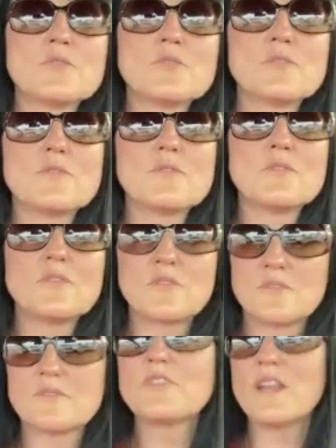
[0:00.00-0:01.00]

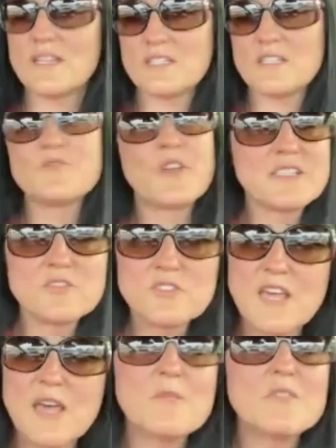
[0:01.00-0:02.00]
So, right. It's frustrating to
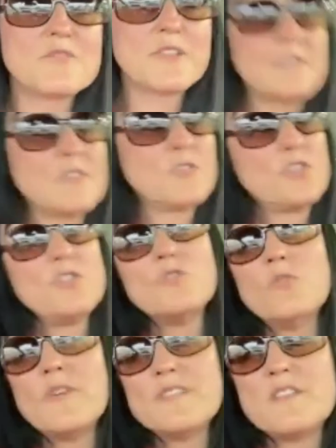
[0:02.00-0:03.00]
them. It's frustrating to you.
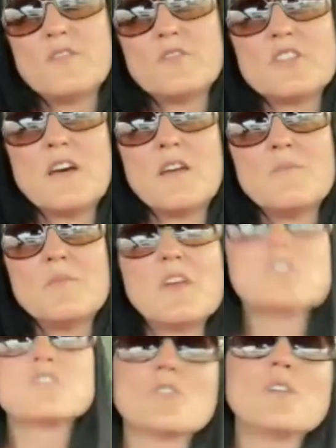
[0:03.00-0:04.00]
You're wasting your time.
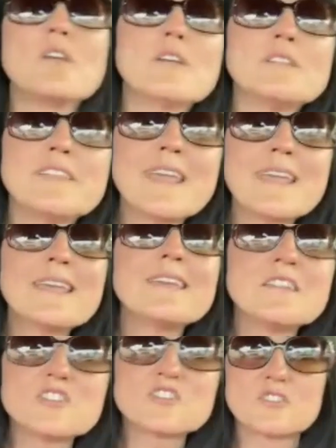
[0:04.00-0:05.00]
So taking
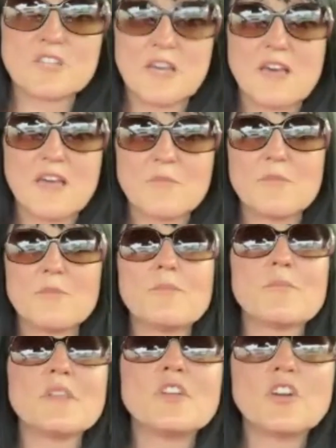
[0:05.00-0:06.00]
initial time,
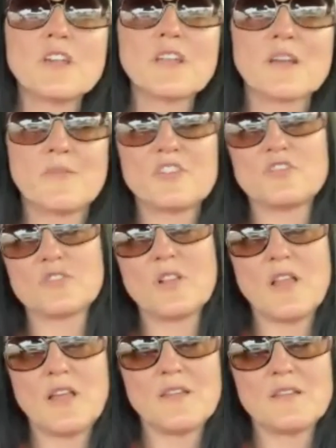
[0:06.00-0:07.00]
learning about your
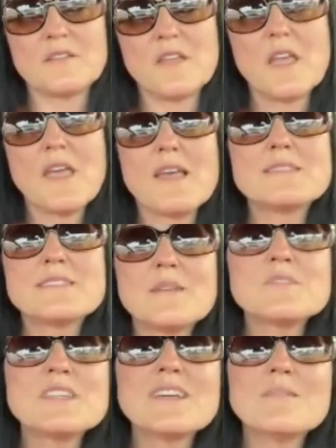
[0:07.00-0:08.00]
client. And
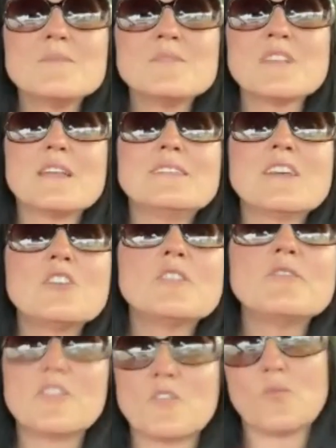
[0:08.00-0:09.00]
sometimes they don't
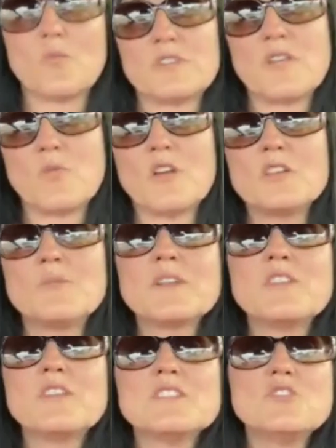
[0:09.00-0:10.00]
even know what they want,
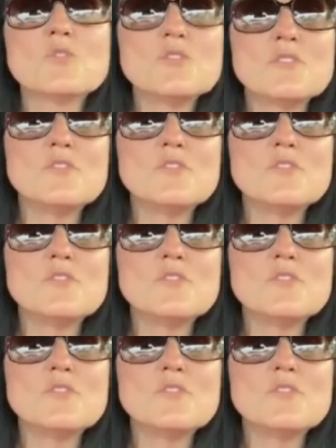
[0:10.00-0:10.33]
but it's your